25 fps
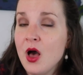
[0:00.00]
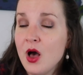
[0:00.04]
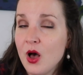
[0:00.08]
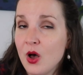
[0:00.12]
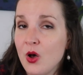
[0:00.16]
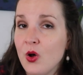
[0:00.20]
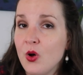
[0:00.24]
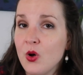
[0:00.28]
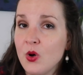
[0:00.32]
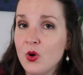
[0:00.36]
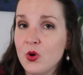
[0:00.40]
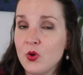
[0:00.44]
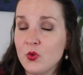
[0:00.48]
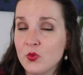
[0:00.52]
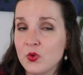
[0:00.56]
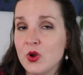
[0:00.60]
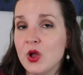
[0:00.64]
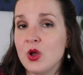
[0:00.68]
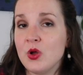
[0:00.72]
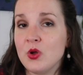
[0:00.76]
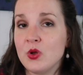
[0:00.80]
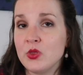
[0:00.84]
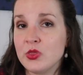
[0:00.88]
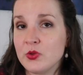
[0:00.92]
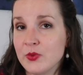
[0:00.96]
Oh,
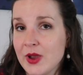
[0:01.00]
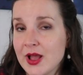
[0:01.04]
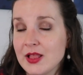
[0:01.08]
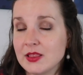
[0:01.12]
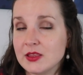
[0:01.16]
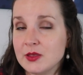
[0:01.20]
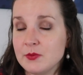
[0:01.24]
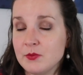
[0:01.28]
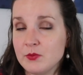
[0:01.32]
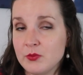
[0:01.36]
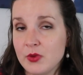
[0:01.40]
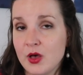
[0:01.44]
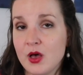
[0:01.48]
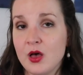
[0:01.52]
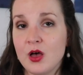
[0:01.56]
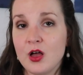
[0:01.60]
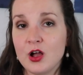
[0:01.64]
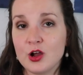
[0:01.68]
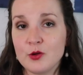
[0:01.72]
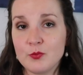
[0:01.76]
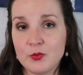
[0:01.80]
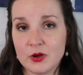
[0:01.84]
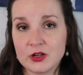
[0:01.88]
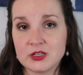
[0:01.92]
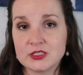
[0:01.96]
roll the Rattlin
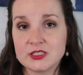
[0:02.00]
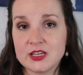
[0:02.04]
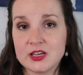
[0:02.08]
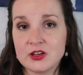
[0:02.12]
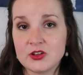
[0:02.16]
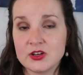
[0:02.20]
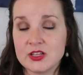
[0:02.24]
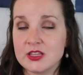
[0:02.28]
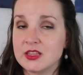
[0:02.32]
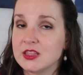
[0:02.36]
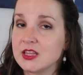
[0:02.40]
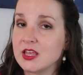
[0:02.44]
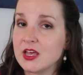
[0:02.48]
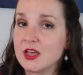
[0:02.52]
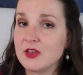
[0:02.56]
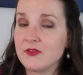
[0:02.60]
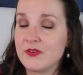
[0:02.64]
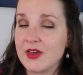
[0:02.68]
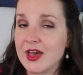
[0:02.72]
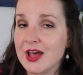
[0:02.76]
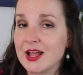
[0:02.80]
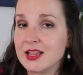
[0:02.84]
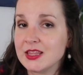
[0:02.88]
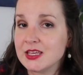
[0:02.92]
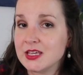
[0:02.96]
Bog, bog down in the
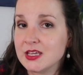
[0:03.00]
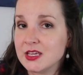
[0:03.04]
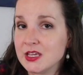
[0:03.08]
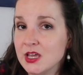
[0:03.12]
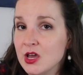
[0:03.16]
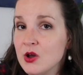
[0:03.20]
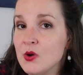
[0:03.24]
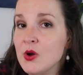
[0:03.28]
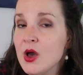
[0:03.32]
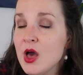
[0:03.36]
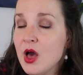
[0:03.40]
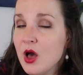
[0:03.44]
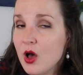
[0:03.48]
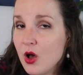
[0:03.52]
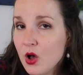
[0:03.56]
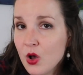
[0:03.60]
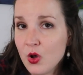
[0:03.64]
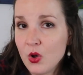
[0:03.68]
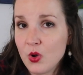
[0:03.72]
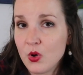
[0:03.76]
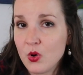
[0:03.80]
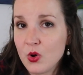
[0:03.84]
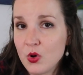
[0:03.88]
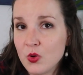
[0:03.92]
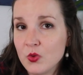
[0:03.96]
valley, oh.
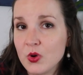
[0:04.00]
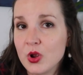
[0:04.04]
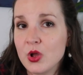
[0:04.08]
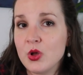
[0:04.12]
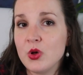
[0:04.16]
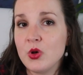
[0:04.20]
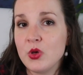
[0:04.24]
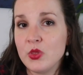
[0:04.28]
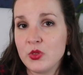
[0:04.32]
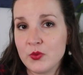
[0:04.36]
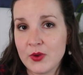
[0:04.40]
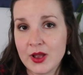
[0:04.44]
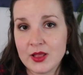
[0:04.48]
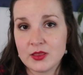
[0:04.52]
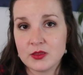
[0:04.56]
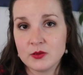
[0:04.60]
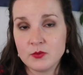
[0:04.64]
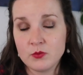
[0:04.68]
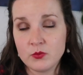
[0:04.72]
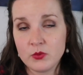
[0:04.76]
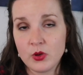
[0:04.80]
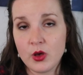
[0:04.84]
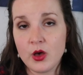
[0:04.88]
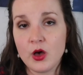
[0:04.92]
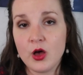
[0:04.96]
Oh, roll the
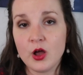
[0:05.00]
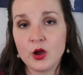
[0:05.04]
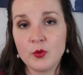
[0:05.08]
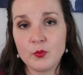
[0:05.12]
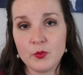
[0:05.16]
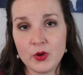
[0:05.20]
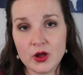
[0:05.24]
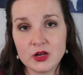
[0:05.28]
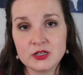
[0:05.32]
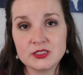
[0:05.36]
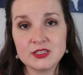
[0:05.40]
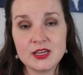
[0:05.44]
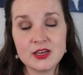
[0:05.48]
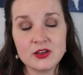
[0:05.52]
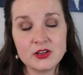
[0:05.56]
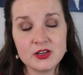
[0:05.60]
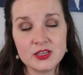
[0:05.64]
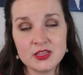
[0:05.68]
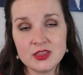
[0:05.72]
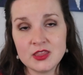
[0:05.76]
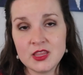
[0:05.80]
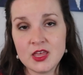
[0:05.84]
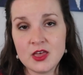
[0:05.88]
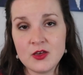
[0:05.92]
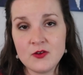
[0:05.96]
Rattlin Bog, bog down
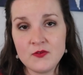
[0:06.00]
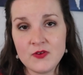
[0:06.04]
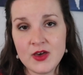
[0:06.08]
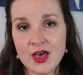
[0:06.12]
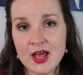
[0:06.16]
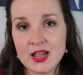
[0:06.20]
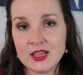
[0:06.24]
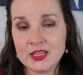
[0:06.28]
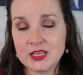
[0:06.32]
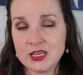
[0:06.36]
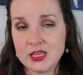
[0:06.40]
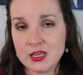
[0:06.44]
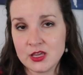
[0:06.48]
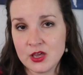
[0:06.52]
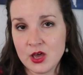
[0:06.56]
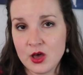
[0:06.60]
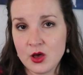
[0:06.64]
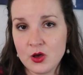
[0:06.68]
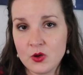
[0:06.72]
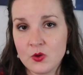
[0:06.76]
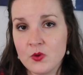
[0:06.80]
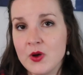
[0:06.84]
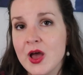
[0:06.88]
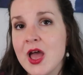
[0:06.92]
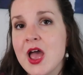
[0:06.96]
in the valley,
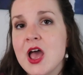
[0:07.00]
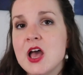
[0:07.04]
oh.